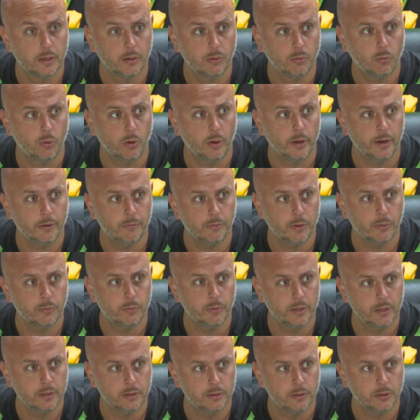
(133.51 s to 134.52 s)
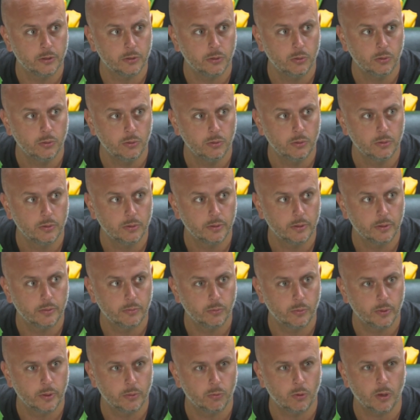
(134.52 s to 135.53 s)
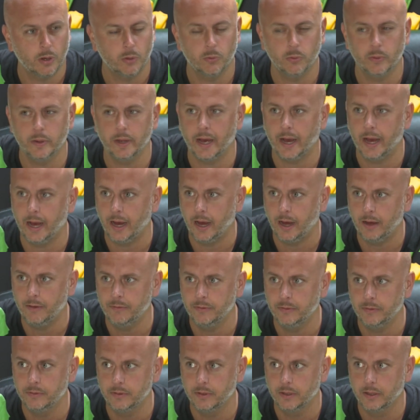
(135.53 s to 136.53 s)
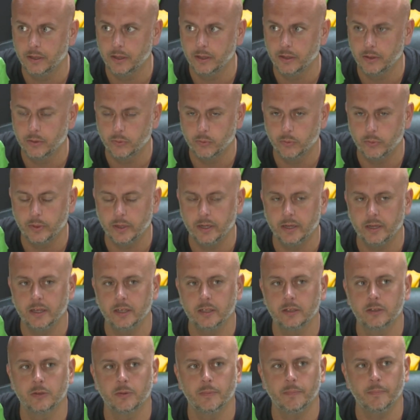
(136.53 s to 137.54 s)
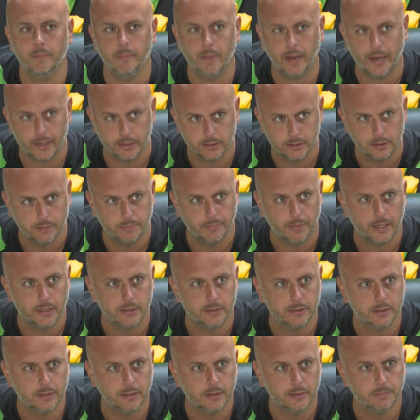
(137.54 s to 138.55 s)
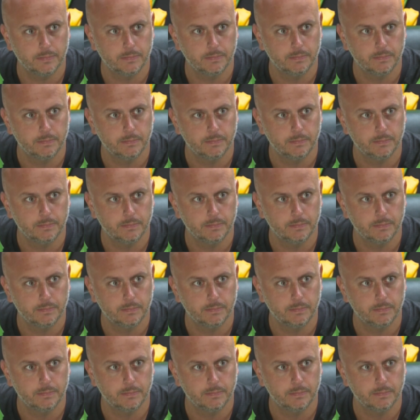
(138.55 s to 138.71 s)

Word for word: And whatever we do with what we have, we need to maximize it.